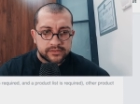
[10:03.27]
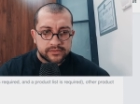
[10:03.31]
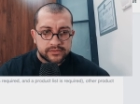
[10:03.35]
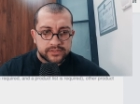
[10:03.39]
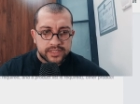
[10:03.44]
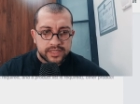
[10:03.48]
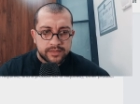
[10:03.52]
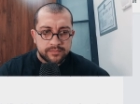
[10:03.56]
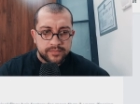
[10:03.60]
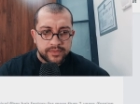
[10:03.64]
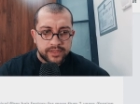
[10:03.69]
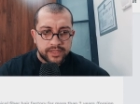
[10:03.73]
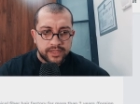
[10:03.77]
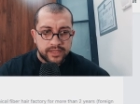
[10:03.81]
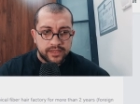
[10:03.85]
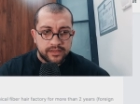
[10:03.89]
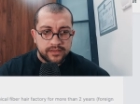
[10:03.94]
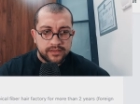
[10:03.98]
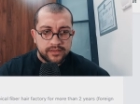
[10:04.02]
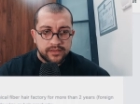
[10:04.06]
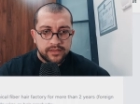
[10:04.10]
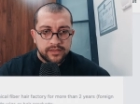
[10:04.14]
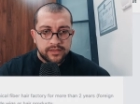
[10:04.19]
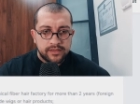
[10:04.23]
something,
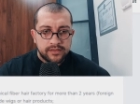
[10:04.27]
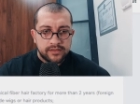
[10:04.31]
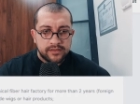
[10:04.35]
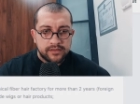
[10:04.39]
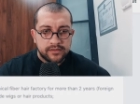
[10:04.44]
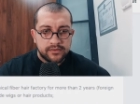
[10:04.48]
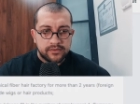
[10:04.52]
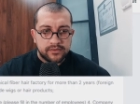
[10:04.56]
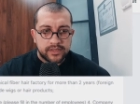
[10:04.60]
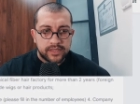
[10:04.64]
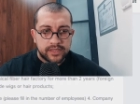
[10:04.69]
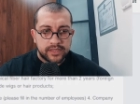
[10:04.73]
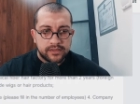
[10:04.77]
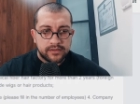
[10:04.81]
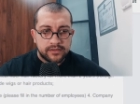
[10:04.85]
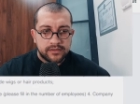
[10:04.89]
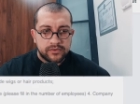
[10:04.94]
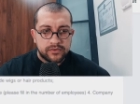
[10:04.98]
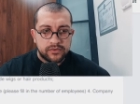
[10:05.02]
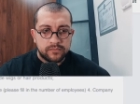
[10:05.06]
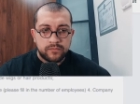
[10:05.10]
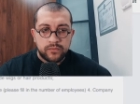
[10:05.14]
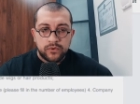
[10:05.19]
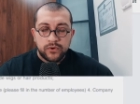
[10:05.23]
okay,
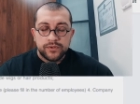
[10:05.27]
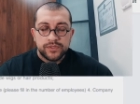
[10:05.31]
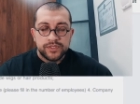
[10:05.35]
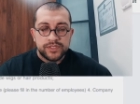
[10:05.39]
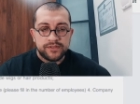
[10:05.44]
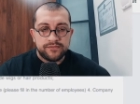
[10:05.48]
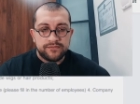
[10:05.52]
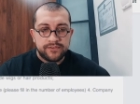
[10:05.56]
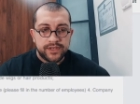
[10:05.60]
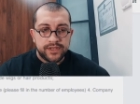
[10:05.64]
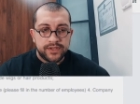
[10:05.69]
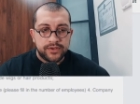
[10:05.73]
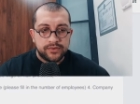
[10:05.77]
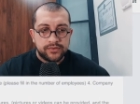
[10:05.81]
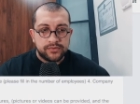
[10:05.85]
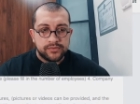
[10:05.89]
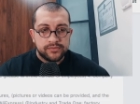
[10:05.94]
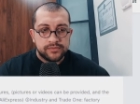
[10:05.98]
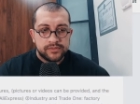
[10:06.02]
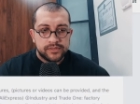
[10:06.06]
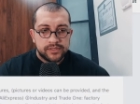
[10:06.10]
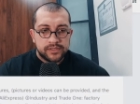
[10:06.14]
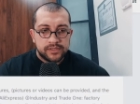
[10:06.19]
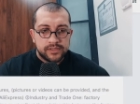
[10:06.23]
or pause the video,
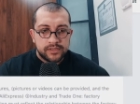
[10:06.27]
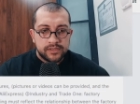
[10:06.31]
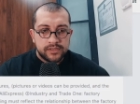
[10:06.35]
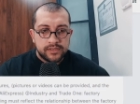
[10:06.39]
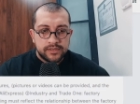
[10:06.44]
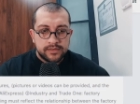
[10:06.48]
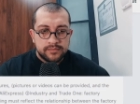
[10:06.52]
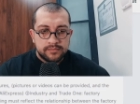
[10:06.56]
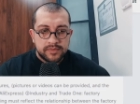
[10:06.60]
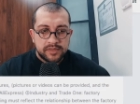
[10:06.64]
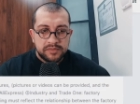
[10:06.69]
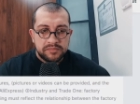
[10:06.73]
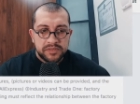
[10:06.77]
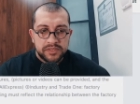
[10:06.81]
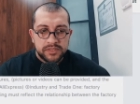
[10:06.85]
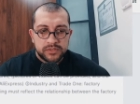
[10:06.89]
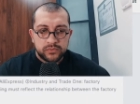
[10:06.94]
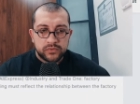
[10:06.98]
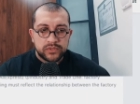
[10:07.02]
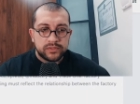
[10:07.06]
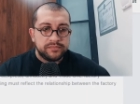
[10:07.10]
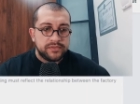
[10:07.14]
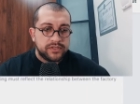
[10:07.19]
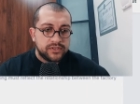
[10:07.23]
maybe
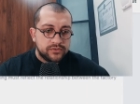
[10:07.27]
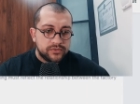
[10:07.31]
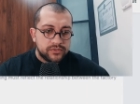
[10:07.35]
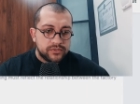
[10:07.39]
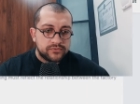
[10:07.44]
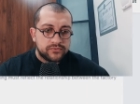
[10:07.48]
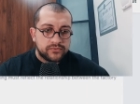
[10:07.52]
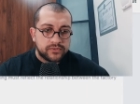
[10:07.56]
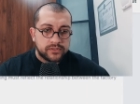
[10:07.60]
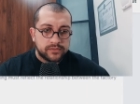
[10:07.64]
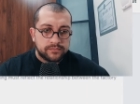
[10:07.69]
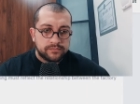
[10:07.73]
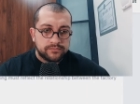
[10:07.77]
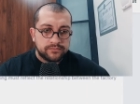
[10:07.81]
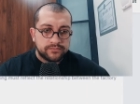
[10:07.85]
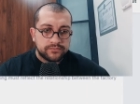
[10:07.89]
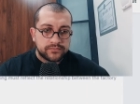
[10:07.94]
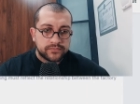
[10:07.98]
it will be useful.